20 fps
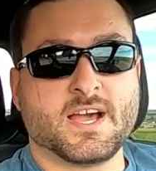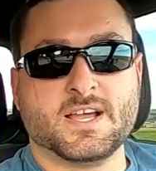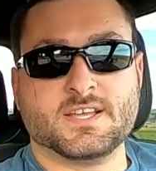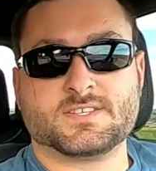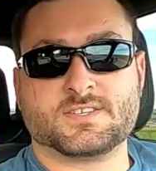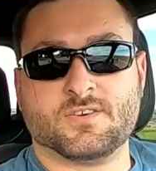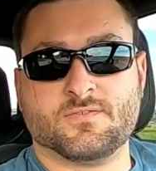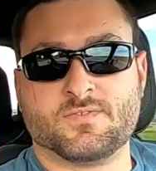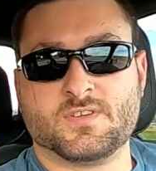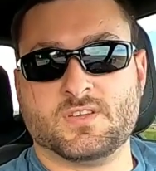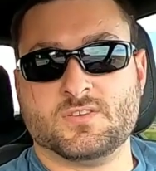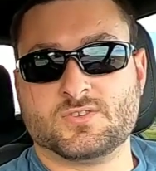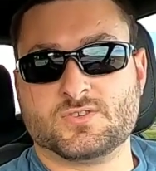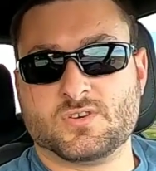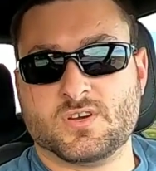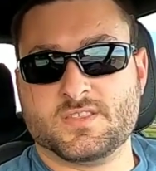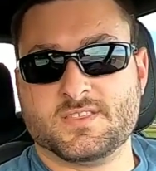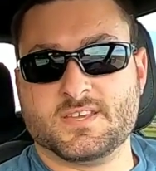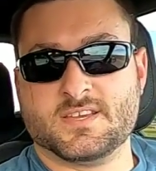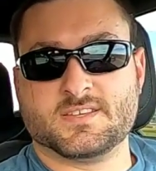guys, hopefully you
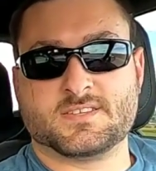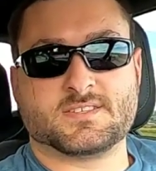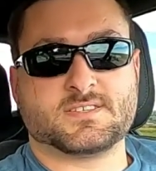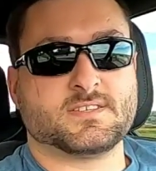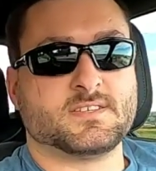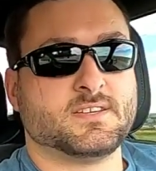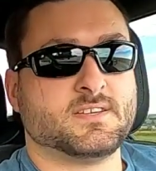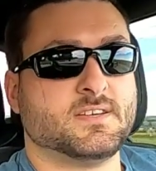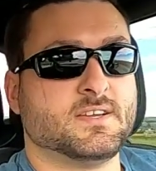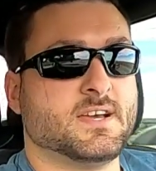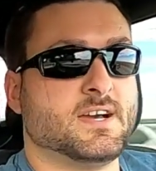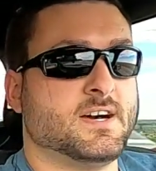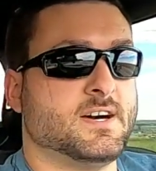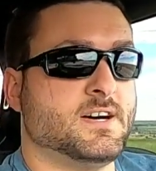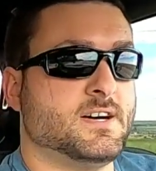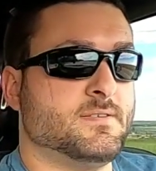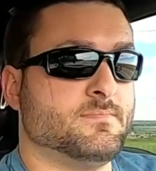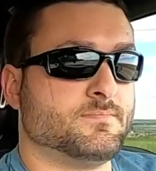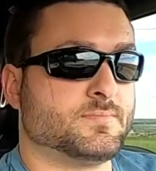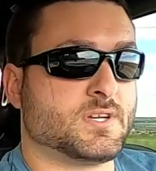enjoyed this.
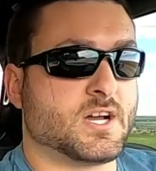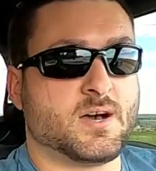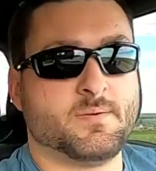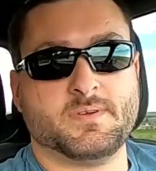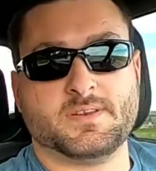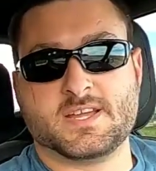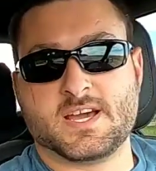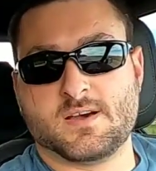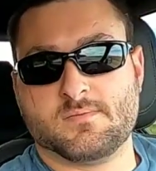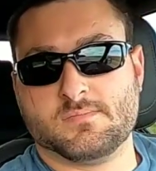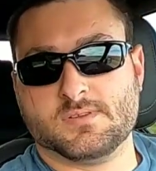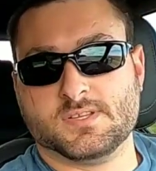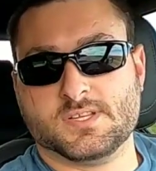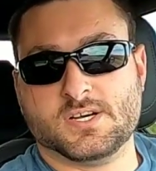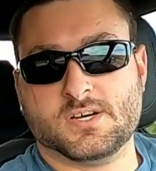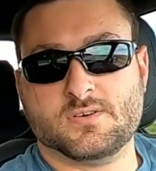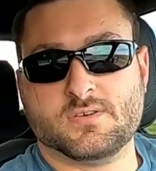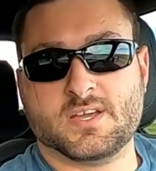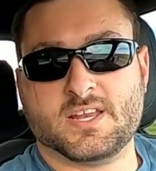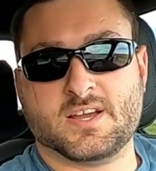Comment down
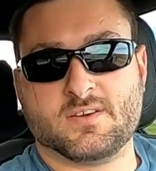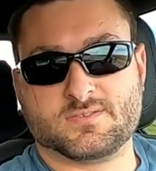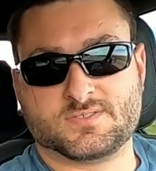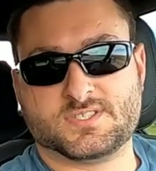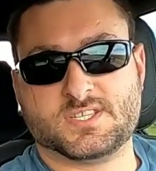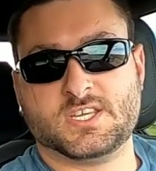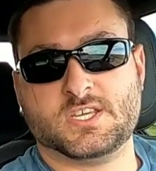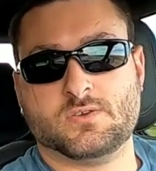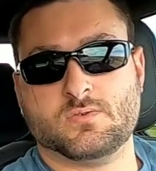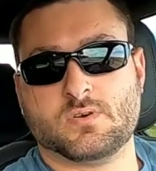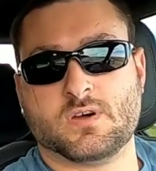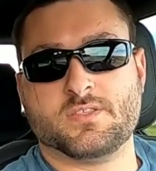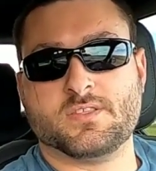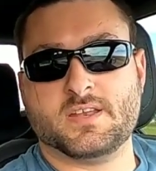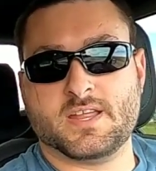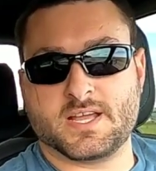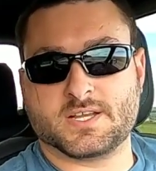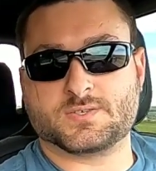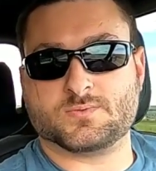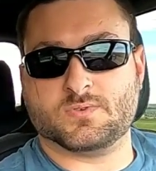below, and I'll see you on the
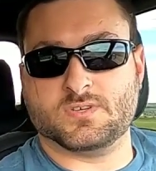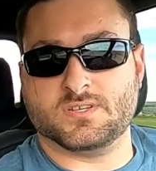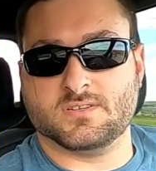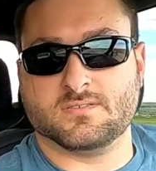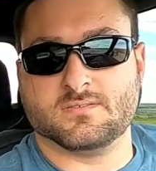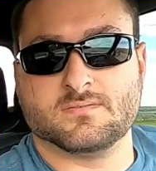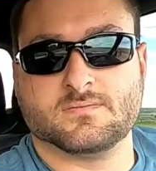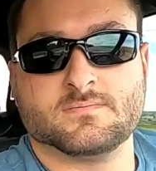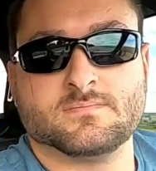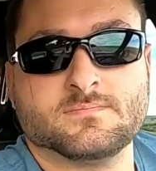next one.